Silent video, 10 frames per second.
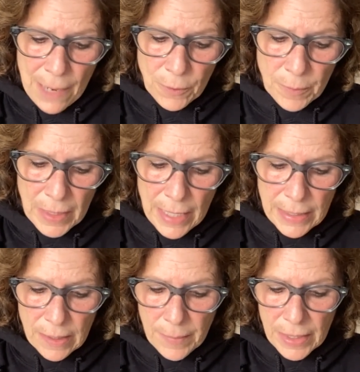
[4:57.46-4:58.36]
That would be
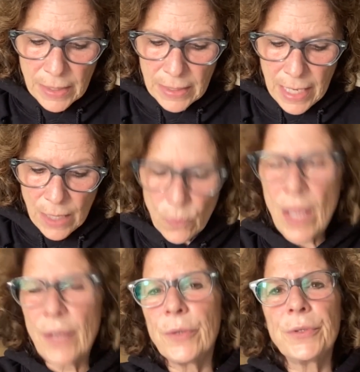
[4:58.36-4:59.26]
like somebody saying,
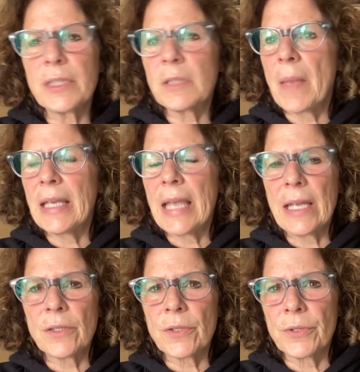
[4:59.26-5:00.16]
well, you just make
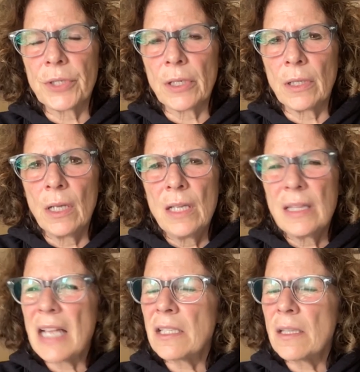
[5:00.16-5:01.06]
cancer, Jill.
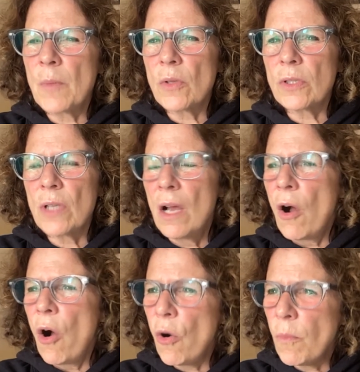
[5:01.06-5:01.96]
That's the most
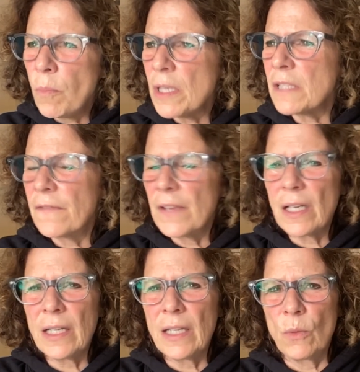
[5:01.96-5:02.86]
hopeless
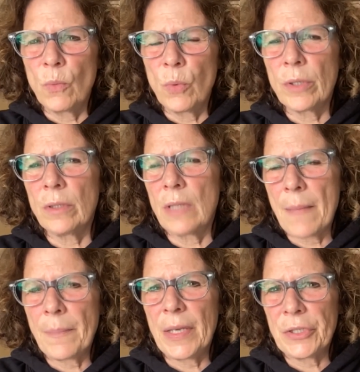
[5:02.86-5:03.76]
feeling in the world
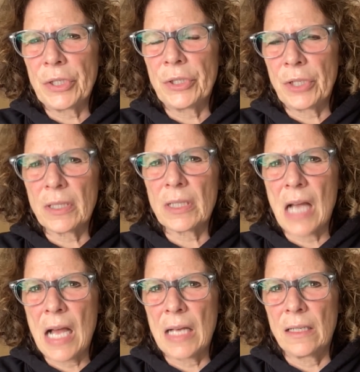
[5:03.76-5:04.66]
that patient just
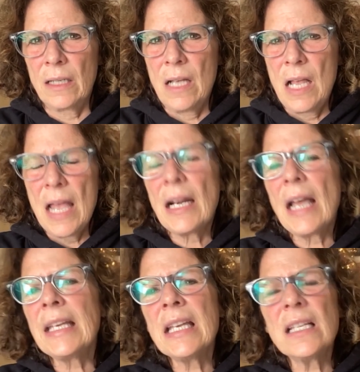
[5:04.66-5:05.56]
got. And
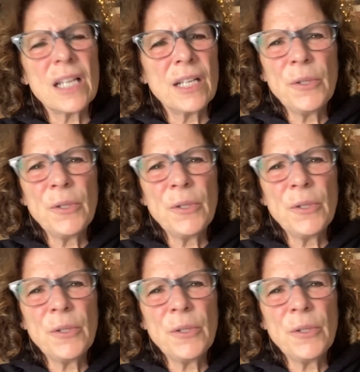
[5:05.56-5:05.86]
I can't tell